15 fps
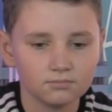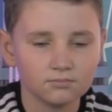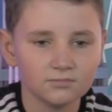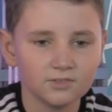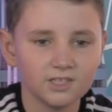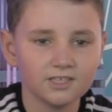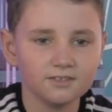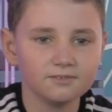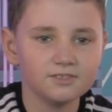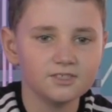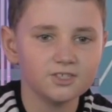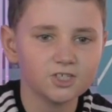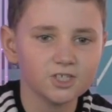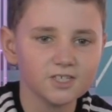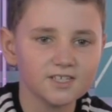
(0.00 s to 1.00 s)
It
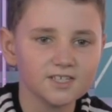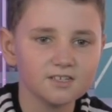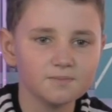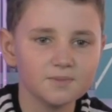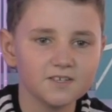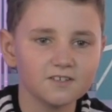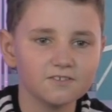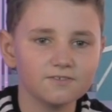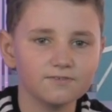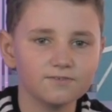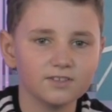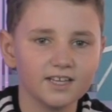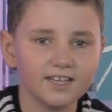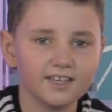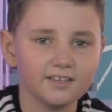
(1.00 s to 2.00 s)
was just a bit of
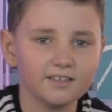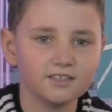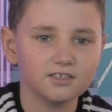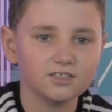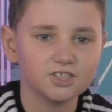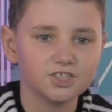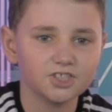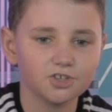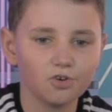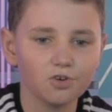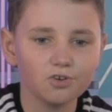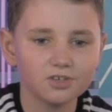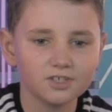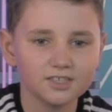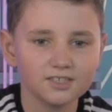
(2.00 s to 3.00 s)
like
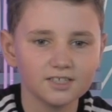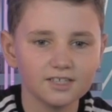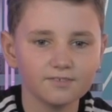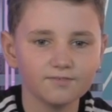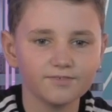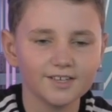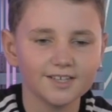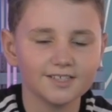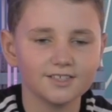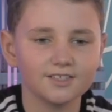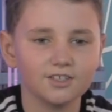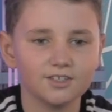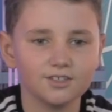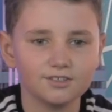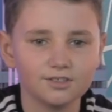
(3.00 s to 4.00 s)
shock, and then finding
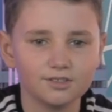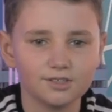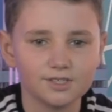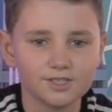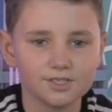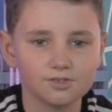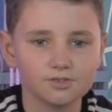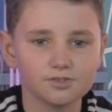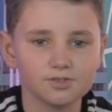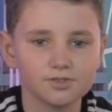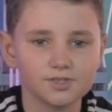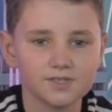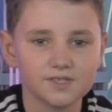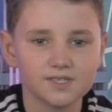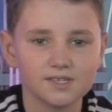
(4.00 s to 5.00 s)
out that the
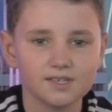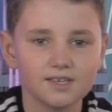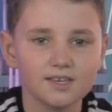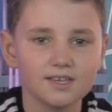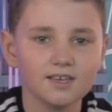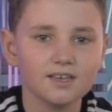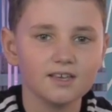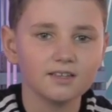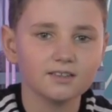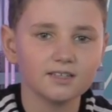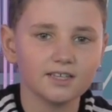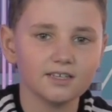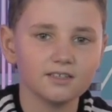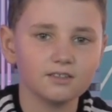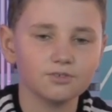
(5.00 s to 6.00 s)
schools,
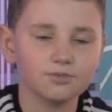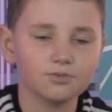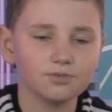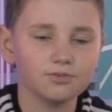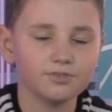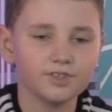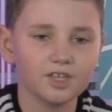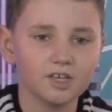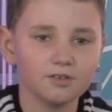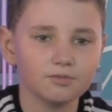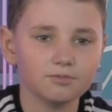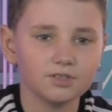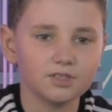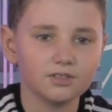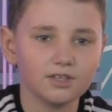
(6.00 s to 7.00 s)
like the whole thing
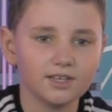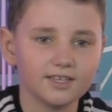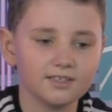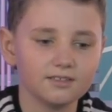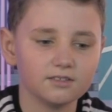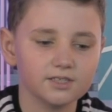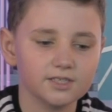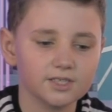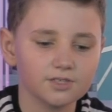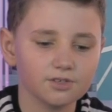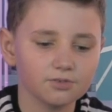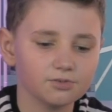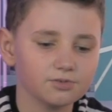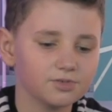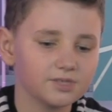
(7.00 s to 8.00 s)
with like the
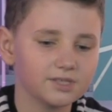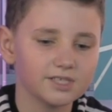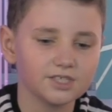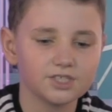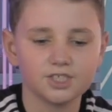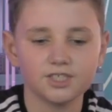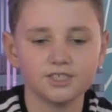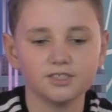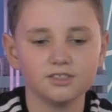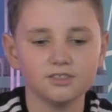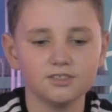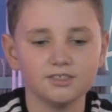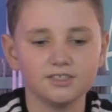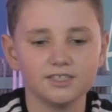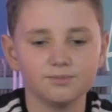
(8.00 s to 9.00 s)
schools this
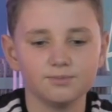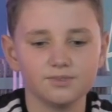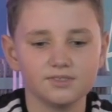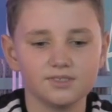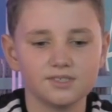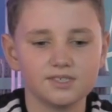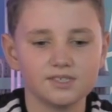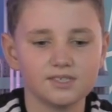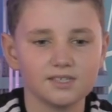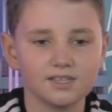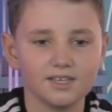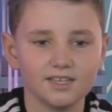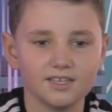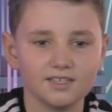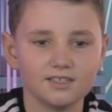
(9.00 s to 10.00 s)
year, it was
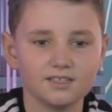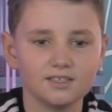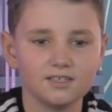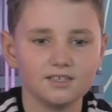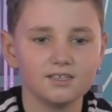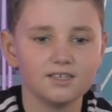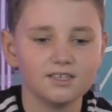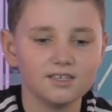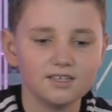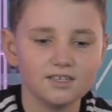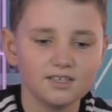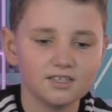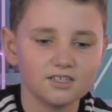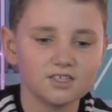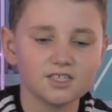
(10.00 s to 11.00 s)
like,
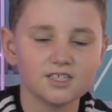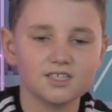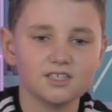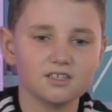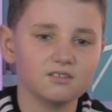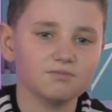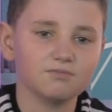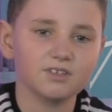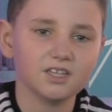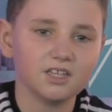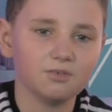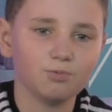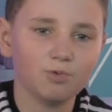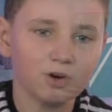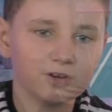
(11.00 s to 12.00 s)
just didn't really
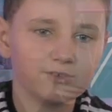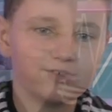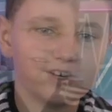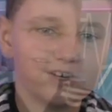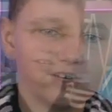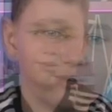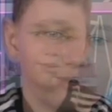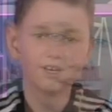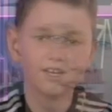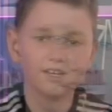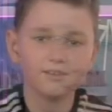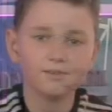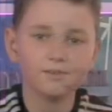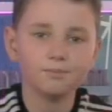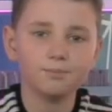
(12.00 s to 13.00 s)
work very
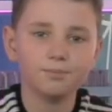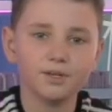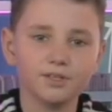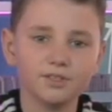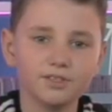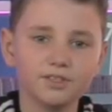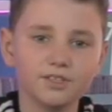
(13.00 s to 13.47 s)
well, but